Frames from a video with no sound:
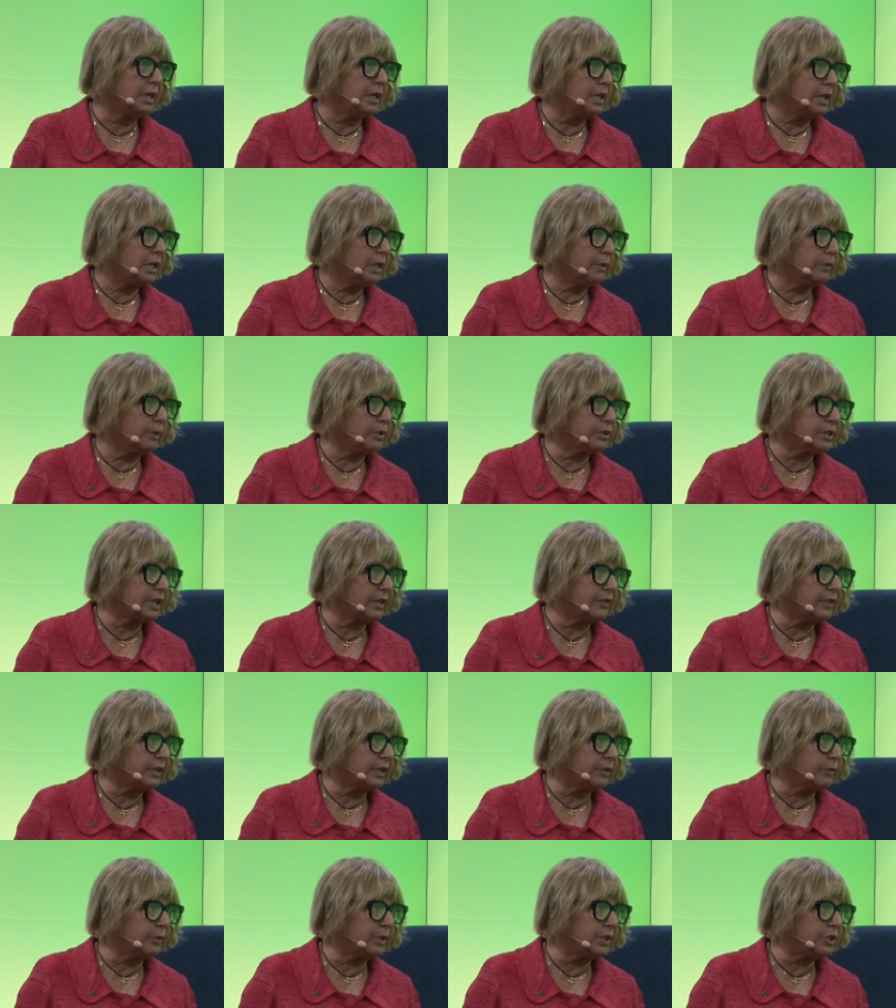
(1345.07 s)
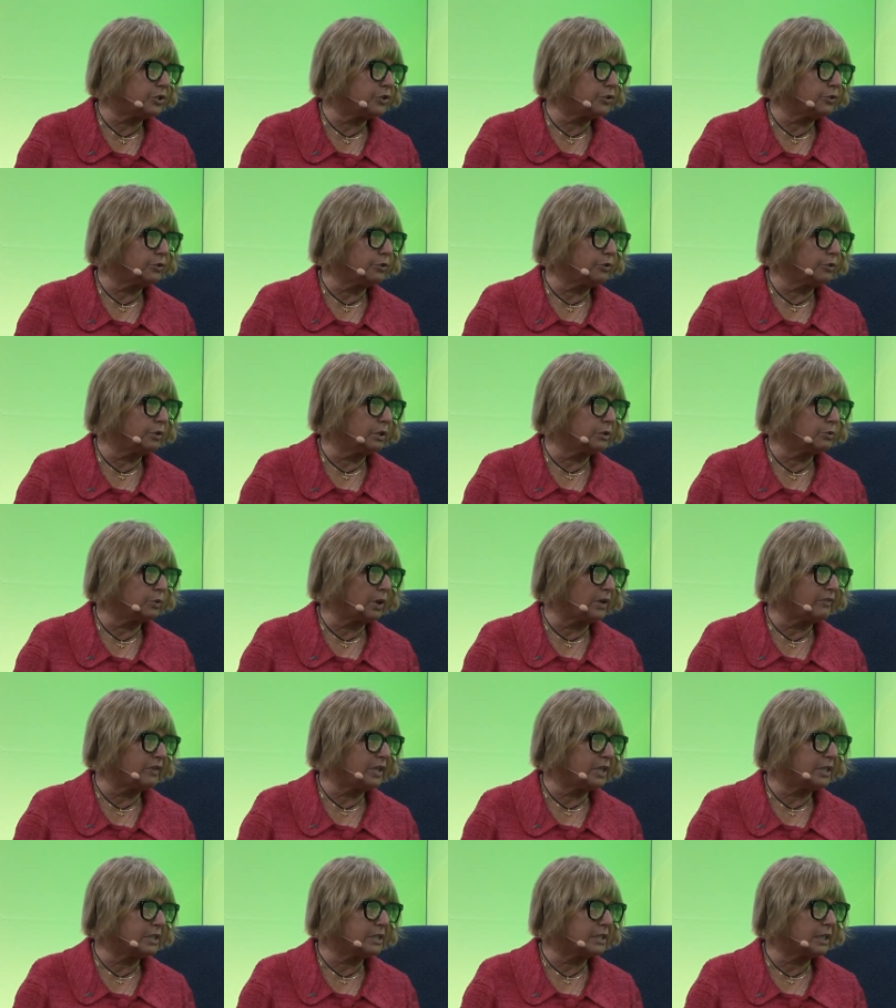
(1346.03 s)
It was, I think, with you 12
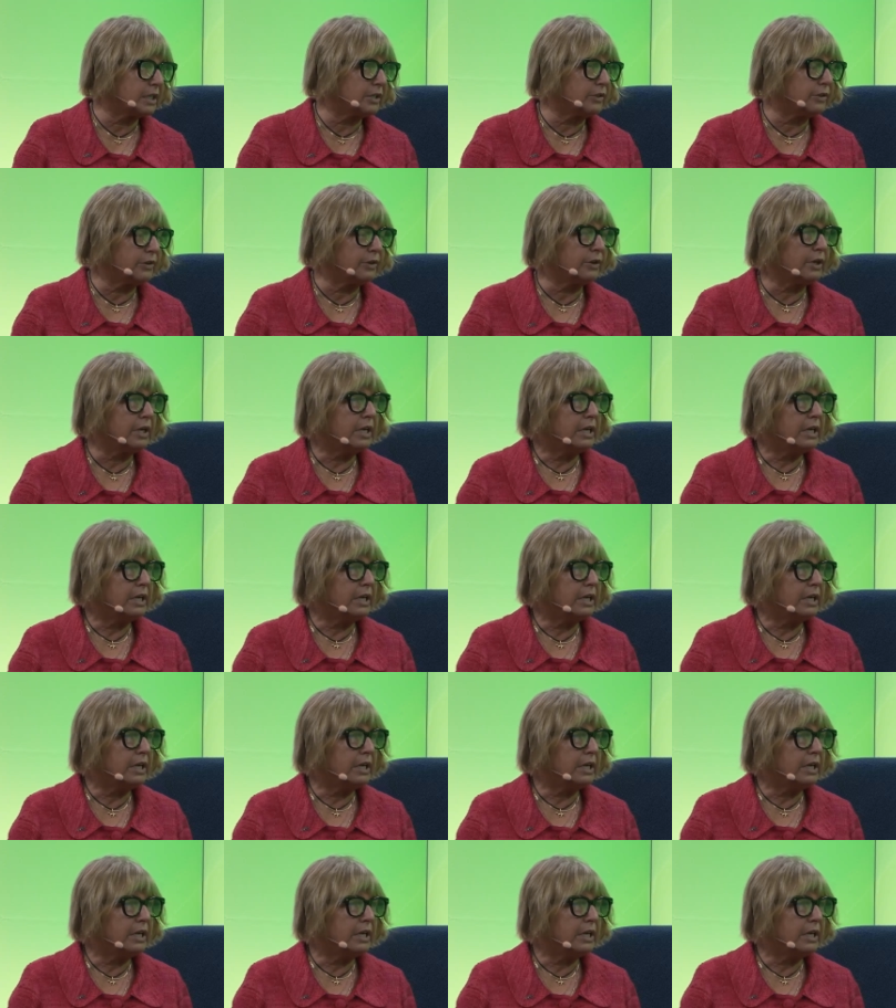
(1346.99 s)
years ago.